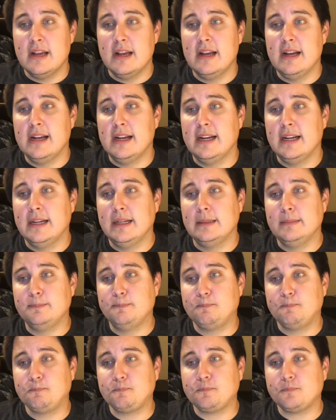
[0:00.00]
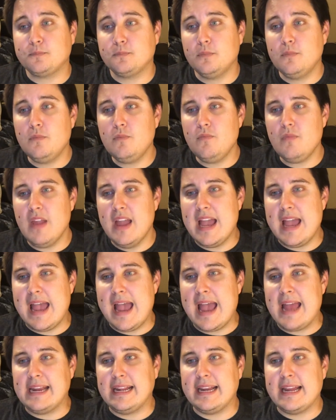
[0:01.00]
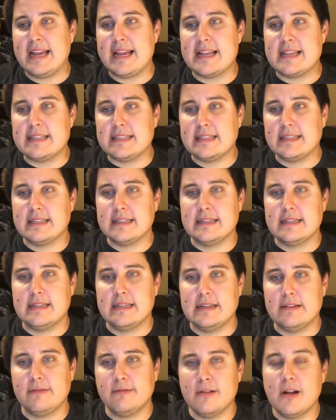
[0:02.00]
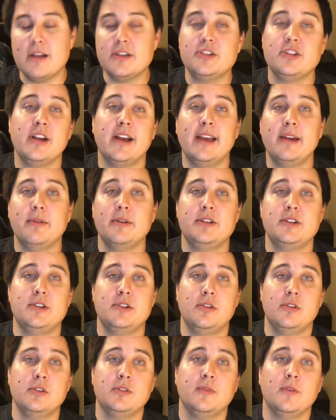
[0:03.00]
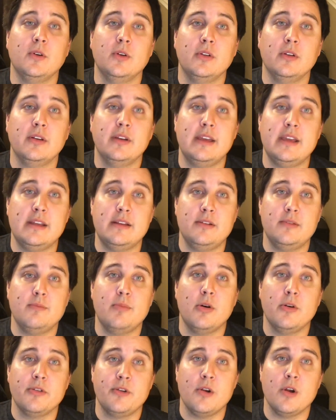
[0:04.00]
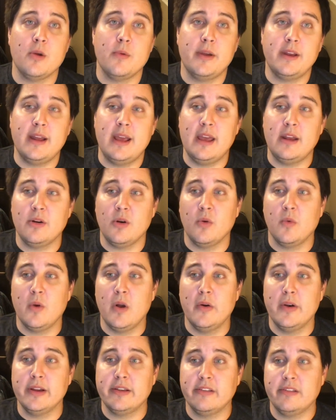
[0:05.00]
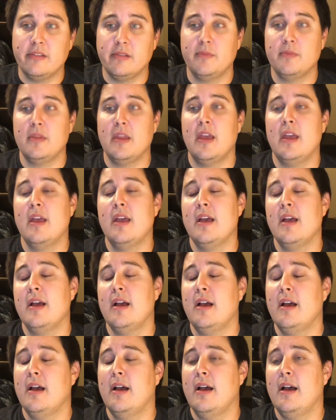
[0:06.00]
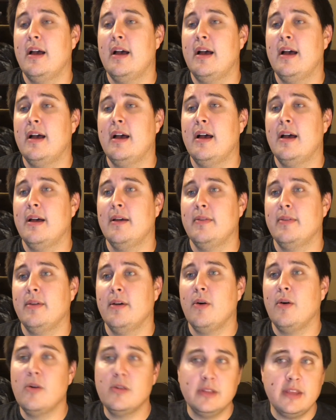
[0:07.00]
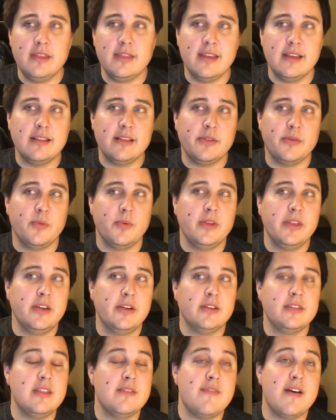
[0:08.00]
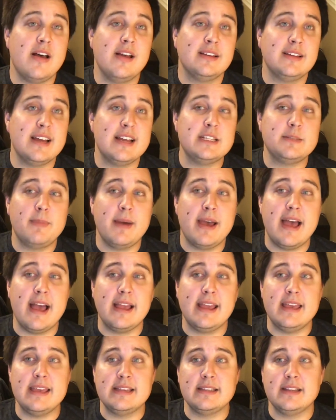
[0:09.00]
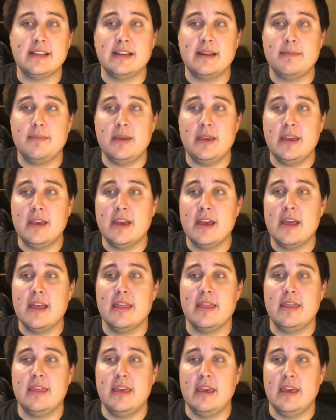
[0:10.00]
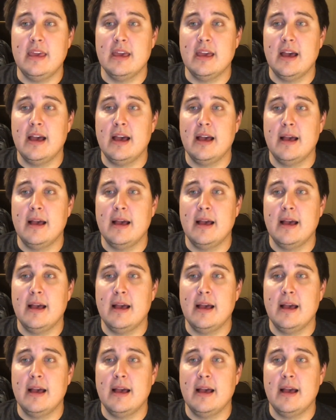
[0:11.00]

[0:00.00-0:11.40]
And it has Frost Giant, which is useful in both your arena and heroics. The only thing that's really good in the Valentine's pack is going to be the